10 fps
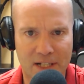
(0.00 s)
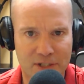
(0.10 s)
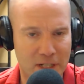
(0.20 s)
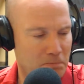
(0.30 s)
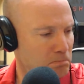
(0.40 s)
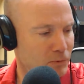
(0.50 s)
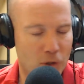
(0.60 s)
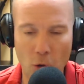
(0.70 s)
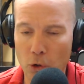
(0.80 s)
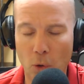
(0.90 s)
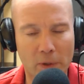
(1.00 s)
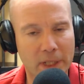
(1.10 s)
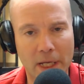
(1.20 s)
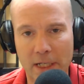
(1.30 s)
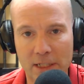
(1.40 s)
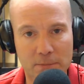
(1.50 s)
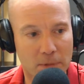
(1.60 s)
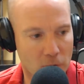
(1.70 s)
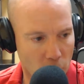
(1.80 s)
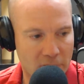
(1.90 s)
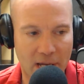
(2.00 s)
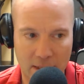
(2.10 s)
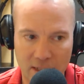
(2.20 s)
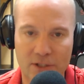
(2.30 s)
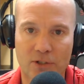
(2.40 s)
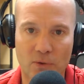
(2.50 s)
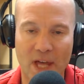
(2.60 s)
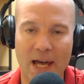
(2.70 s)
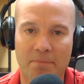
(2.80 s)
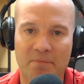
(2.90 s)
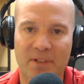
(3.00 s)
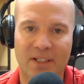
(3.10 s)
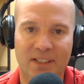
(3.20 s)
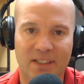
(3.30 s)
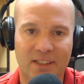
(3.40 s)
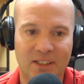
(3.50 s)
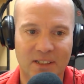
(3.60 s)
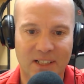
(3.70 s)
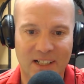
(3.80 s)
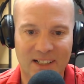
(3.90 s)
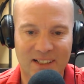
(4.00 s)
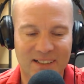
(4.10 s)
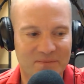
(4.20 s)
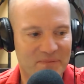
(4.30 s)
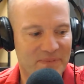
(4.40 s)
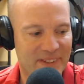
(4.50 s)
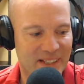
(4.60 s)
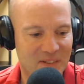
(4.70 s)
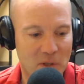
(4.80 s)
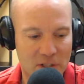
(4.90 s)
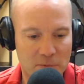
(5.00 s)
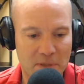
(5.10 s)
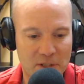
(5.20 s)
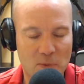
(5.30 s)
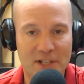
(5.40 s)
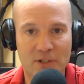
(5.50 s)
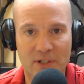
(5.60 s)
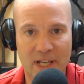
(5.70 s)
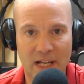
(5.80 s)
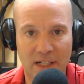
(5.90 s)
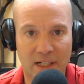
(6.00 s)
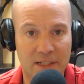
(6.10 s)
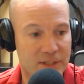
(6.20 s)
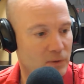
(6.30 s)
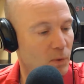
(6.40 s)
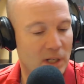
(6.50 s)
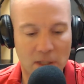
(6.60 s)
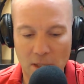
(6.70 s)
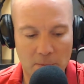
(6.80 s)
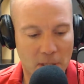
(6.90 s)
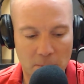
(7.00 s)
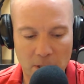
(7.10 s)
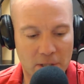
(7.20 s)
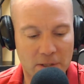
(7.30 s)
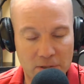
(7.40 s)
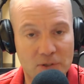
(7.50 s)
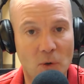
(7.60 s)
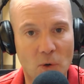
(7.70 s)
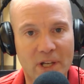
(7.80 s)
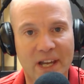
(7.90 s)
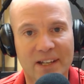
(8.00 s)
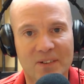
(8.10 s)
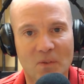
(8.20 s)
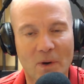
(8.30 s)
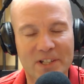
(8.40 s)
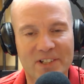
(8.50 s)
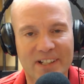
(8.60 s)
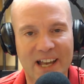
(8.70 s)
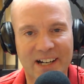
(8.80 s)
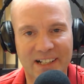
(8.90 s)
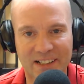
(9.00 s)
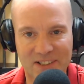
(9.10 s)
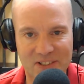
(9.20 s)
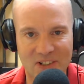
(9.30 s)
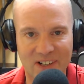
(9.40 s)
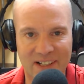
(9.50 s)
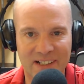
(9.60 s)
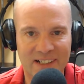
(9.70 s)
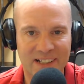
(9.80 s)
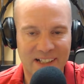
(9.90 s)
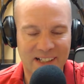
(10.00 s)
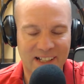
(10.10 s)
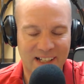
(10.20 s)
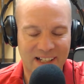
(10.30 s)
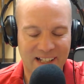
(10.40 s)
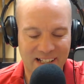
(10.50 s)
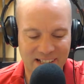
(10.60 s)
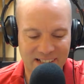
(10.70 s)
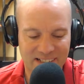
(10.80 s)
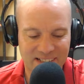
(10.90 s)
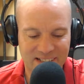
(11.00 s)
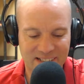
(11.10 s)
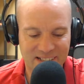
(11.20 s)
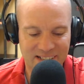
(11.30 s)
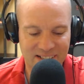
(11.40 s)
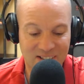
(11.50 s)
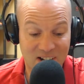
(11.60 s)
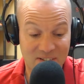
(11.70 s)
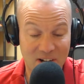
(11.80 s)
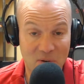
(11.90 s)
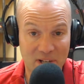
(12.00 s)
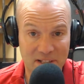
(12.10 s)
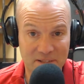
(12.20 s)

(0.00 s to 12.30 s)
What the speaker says: I said, don't know what that is, but okay, let's do that. And well, it means Western Canada. I said, well, I'm an Albertan, so okay, Western Canada, let's do it. And off I went.